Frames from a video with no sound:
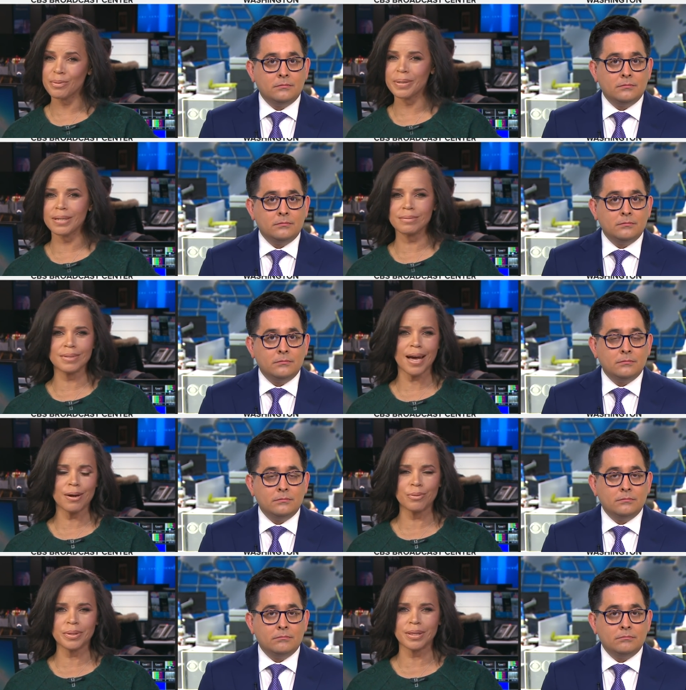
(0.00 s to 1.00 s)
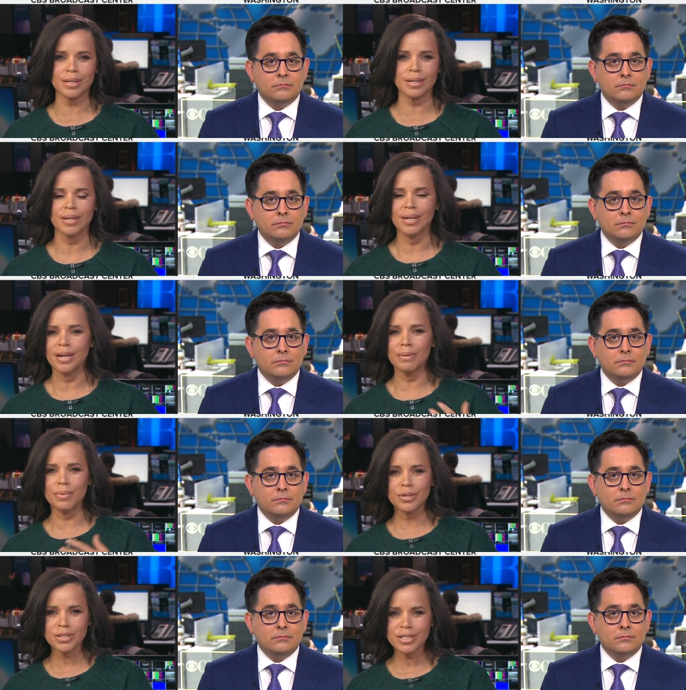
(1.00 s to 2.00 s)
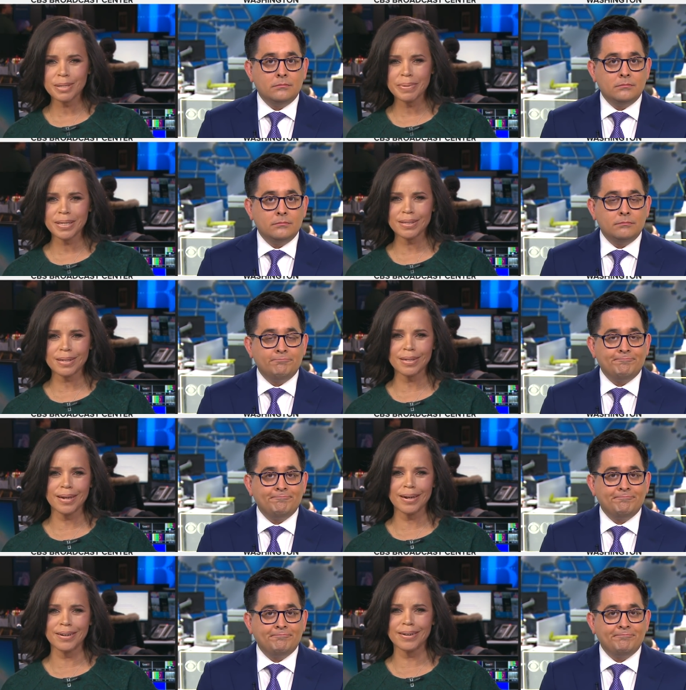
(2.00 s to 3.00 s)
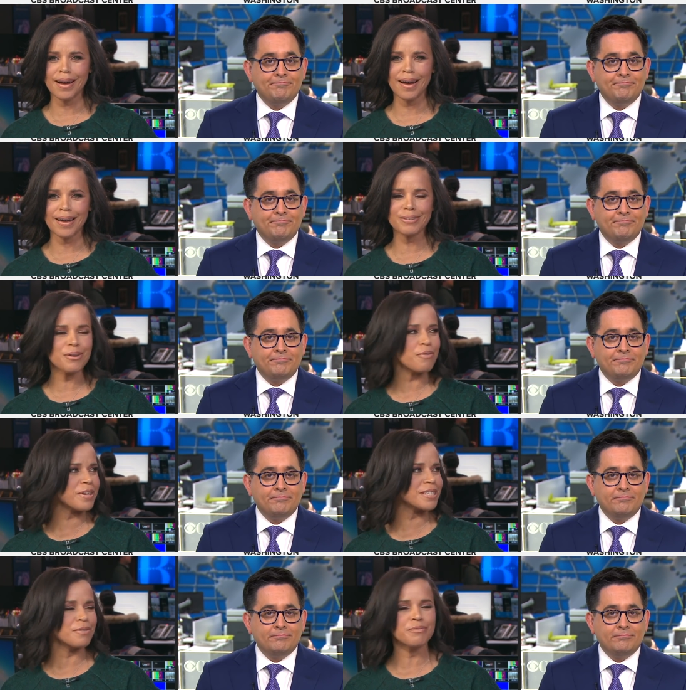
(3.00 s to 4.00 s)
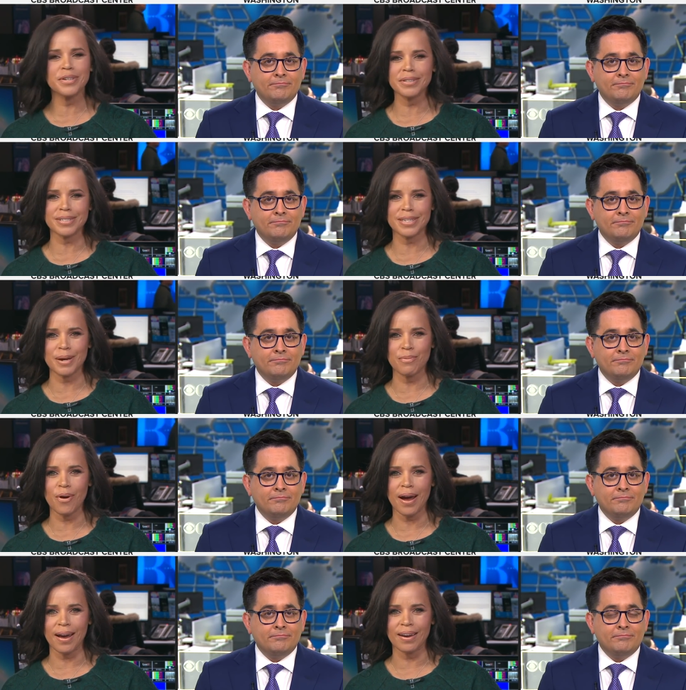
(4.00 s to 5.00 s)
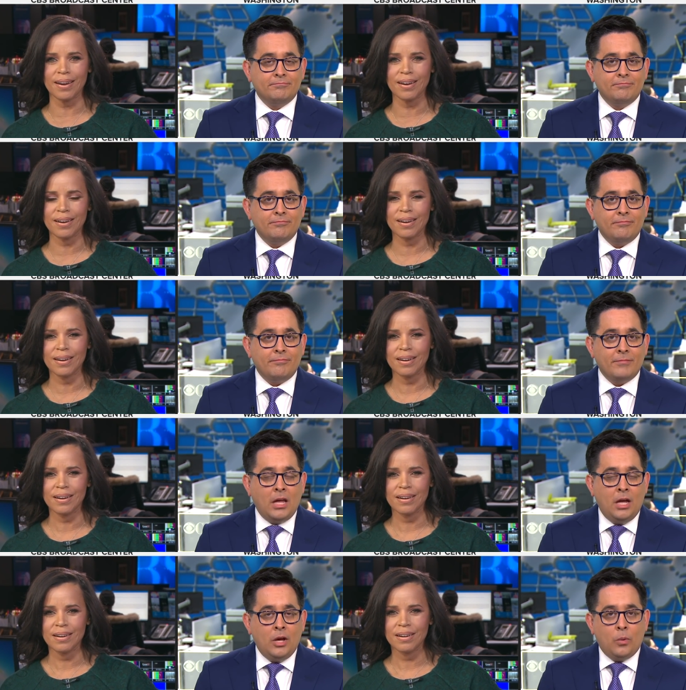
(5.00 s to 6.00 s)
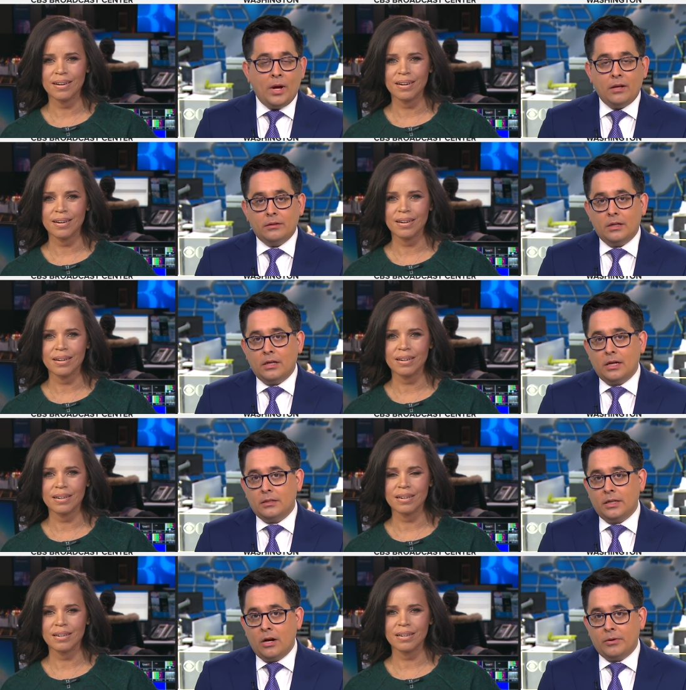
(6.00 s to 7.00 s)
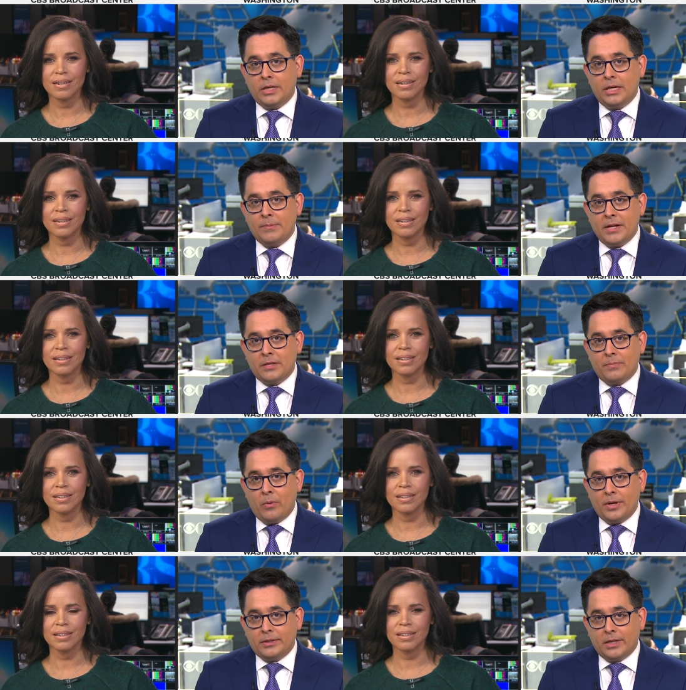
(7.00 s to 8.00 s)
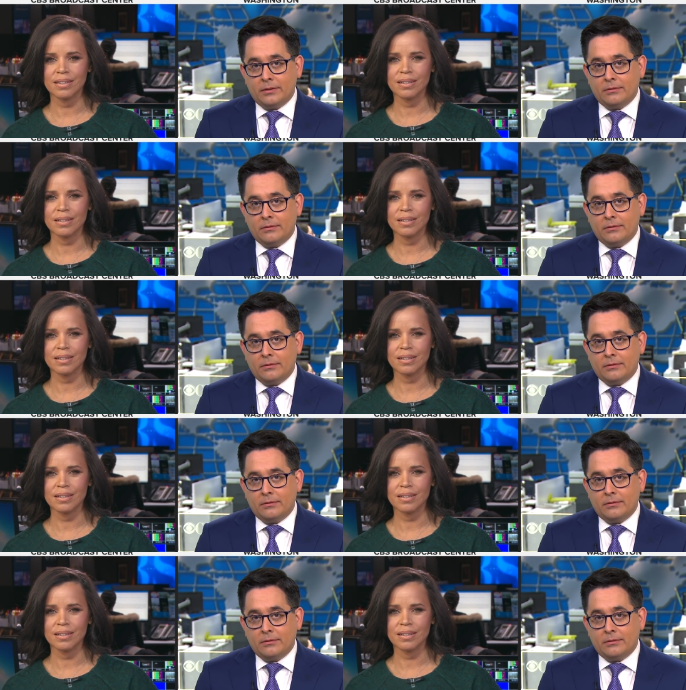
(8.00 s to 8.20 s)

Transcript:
Speaker 1: but now with the emergency being declared, I don't know if I still feel the same way.
Speaker 2: Well, uh, you know, he made the point that